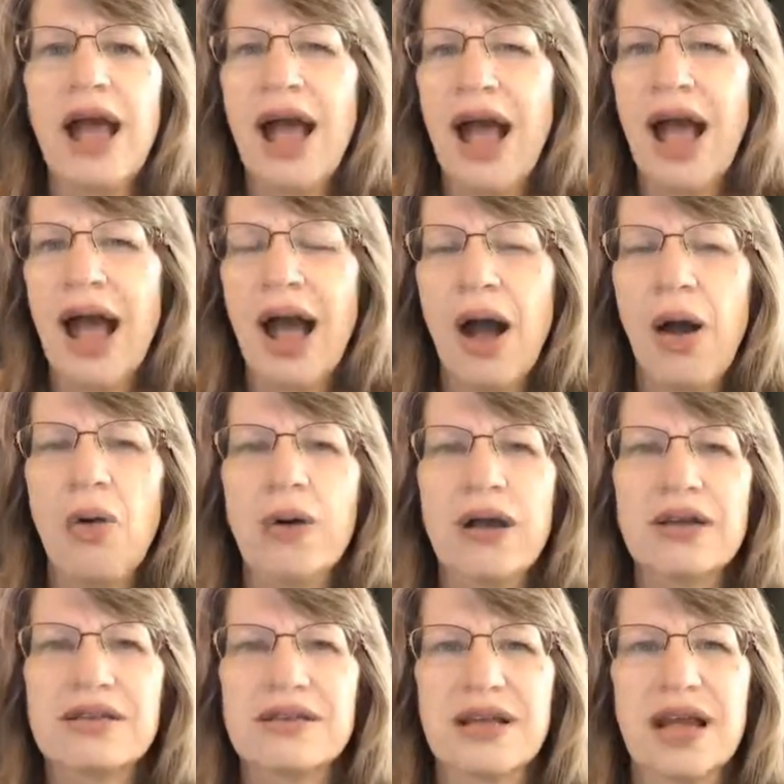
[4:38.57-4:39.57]
How
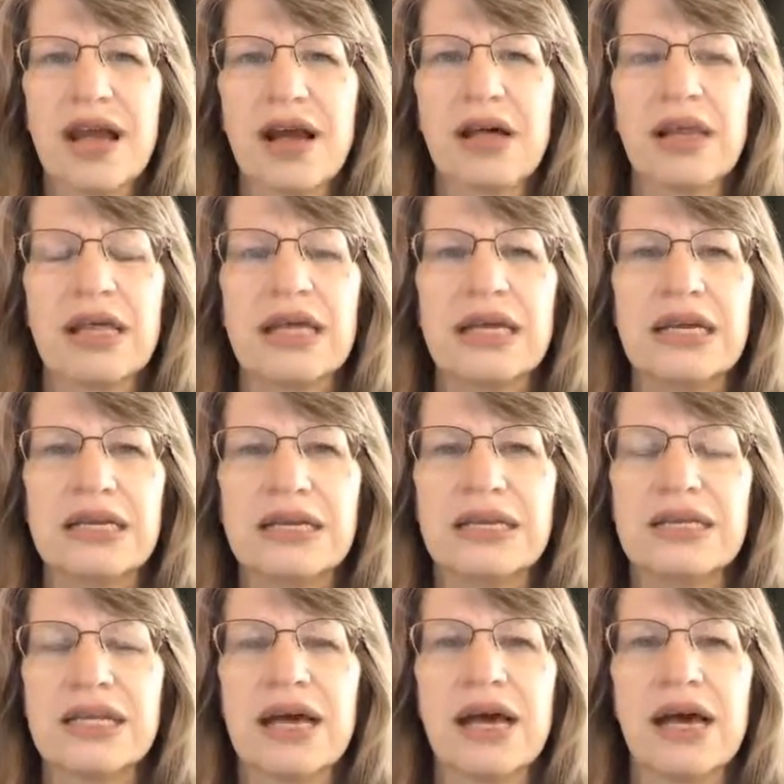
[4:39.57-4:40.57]
exactly
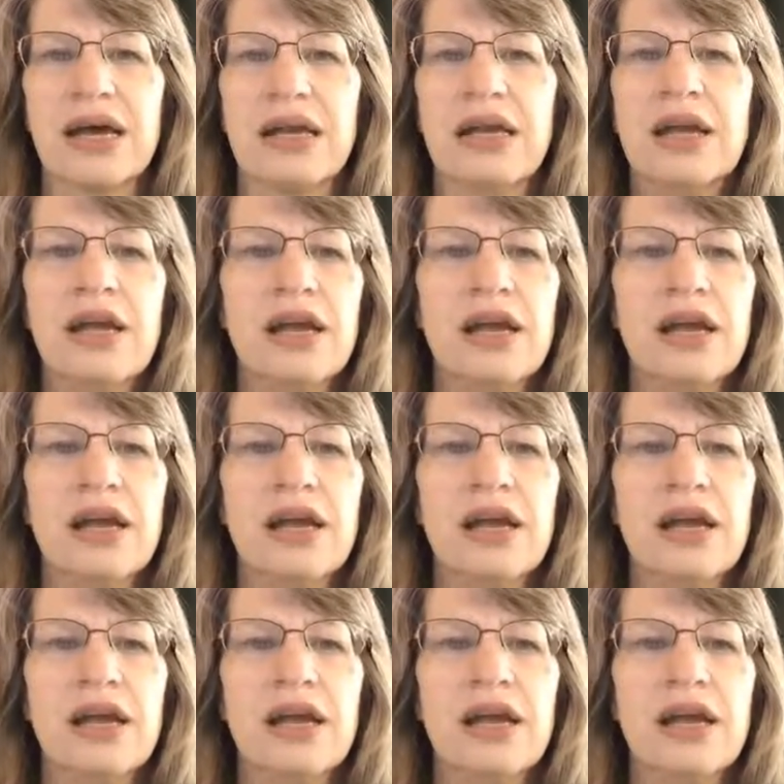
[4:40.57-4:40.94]
is that?